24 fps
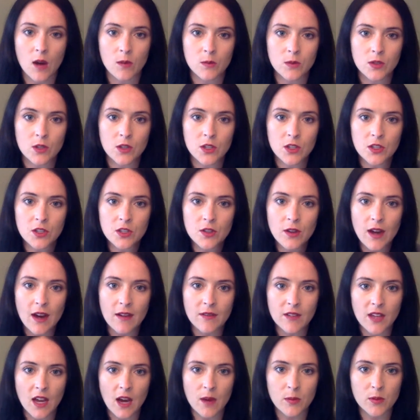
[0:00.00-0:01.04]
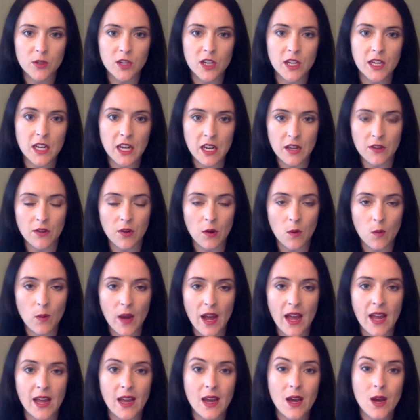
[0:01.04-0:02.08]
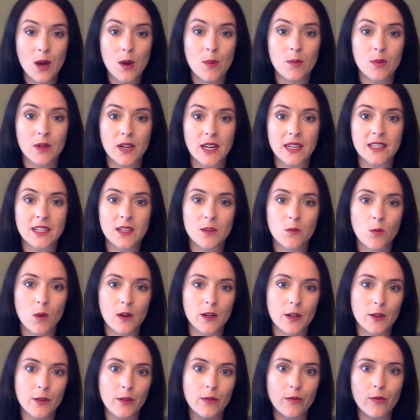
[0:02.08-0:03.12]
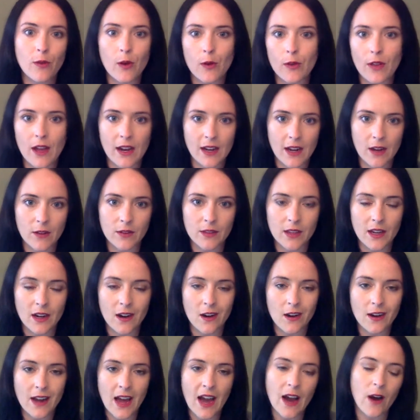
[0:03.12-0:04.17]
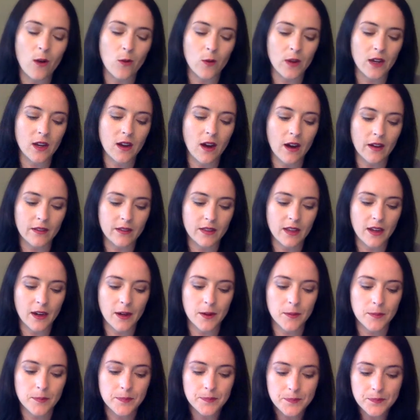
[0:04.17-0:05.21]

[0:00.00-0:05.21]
So you do have the option either way, but I did want to throw that out there on how we got there.